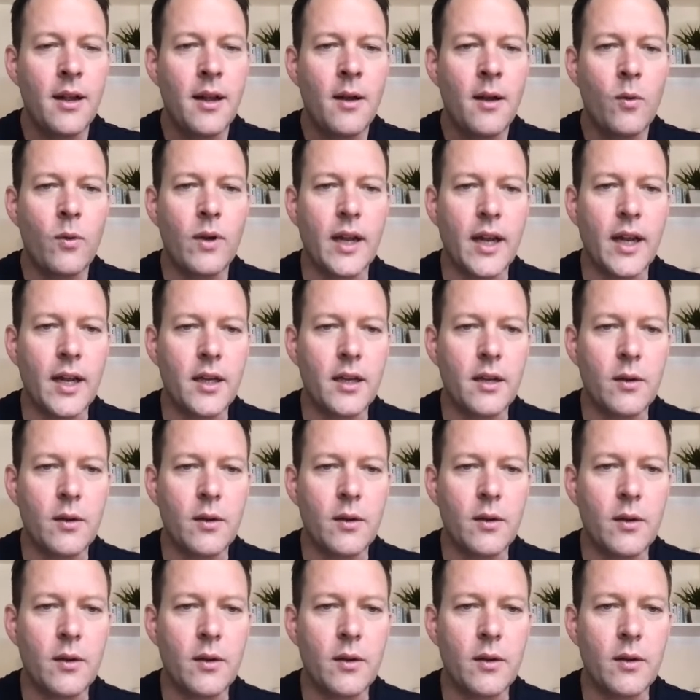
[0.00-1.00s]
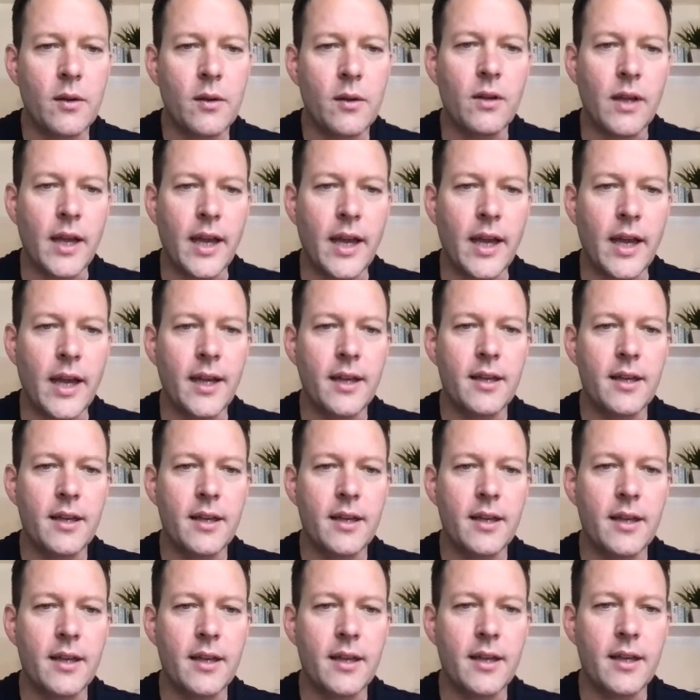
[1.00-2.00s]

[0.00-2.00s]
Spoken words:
What I don't like is,